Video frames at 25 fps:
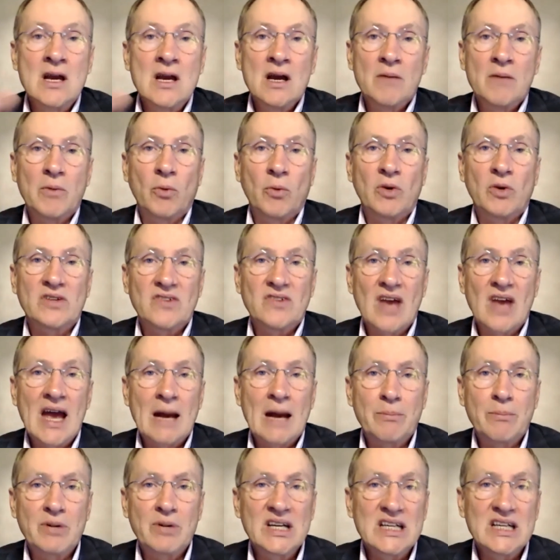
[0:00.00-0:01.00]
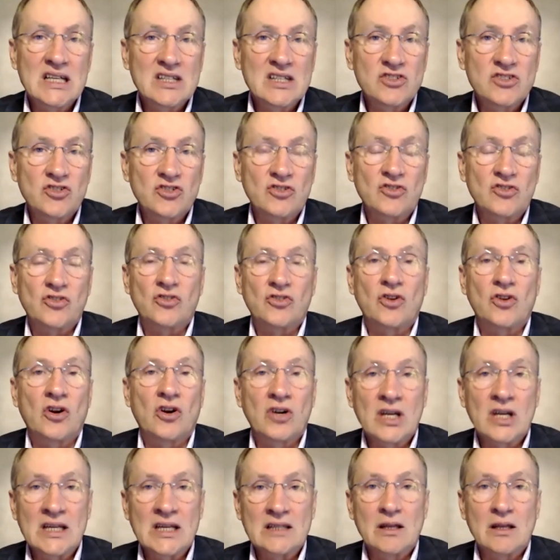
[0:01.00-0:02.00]
But what's happening is they're
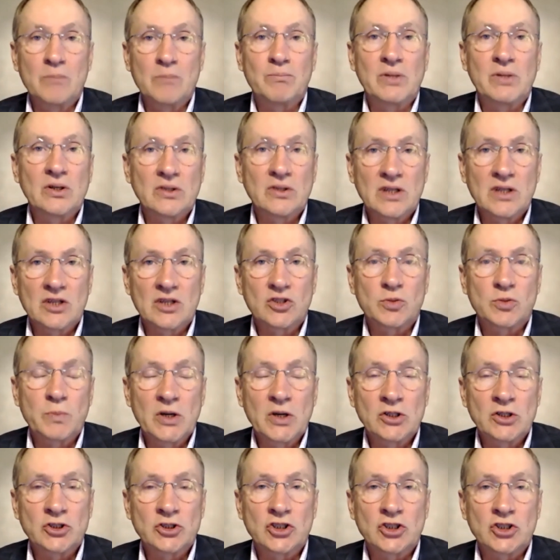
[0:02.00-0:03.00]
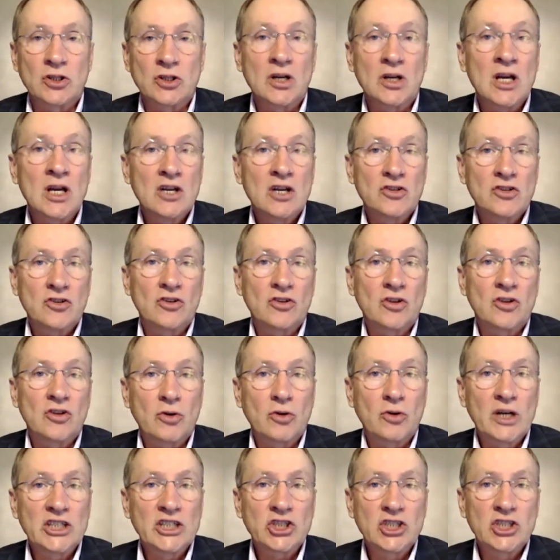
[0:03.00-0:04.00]
starting to build exposure. So the
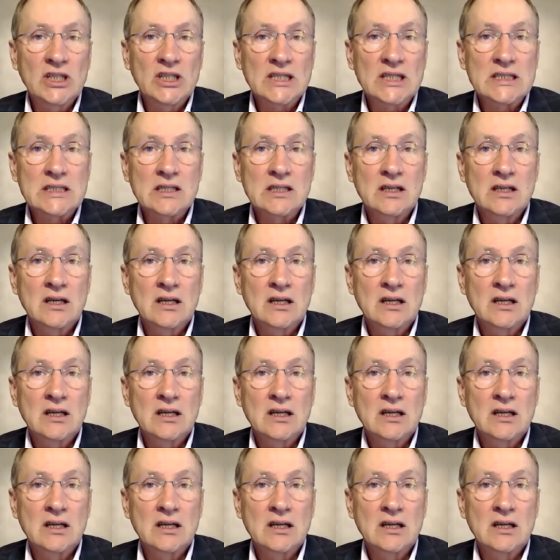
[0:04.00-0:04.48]
question is,